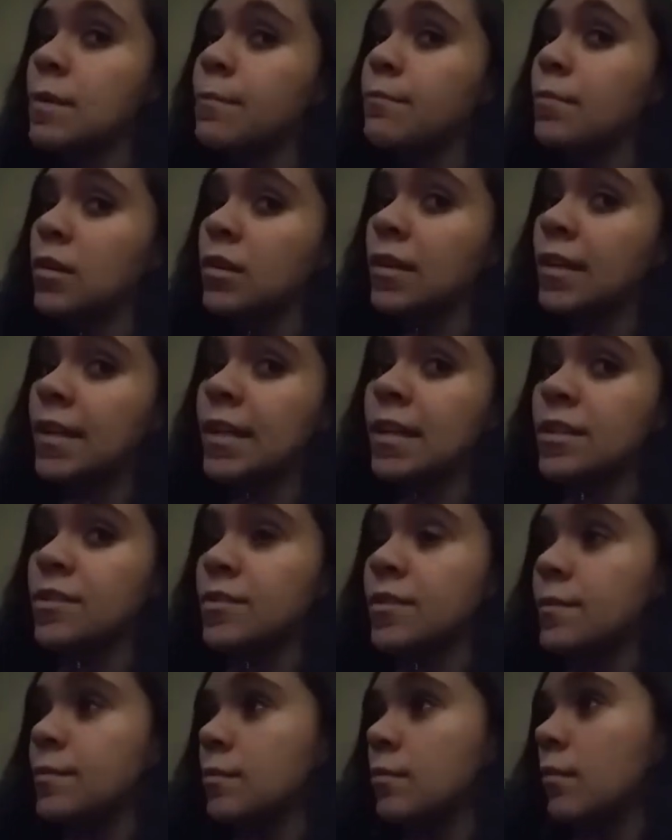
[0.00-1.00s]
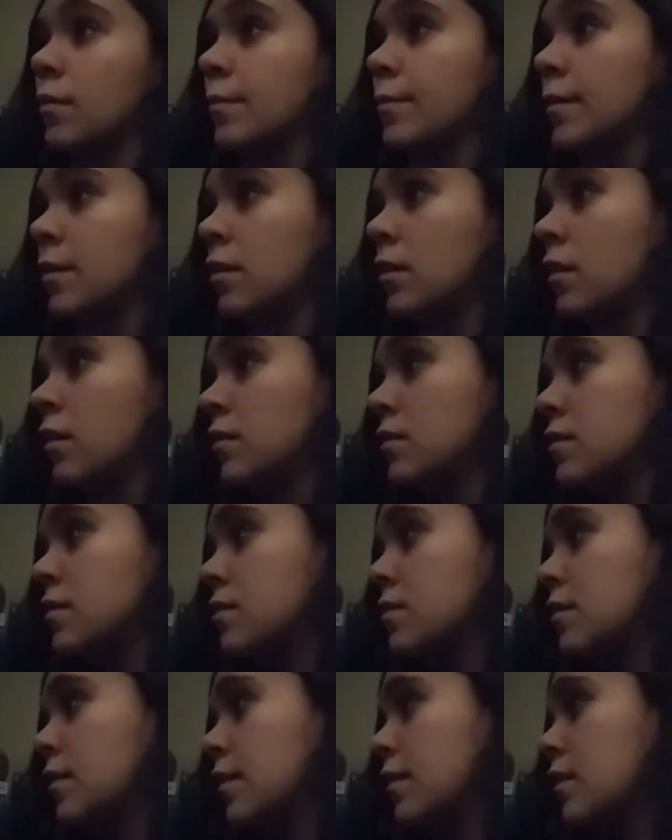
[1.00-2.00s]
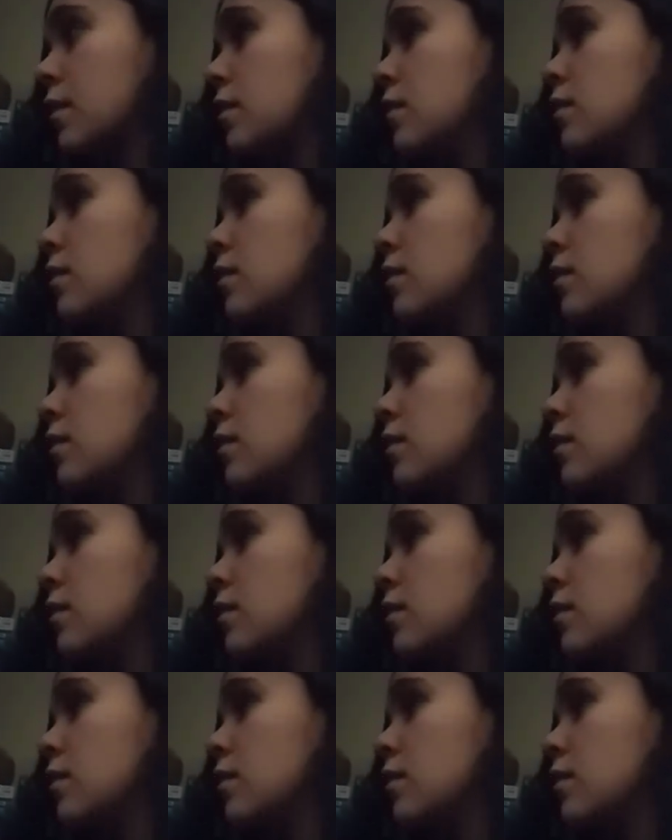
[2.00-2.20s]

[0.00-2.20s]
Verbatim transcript: I barely get dreams about being autistic.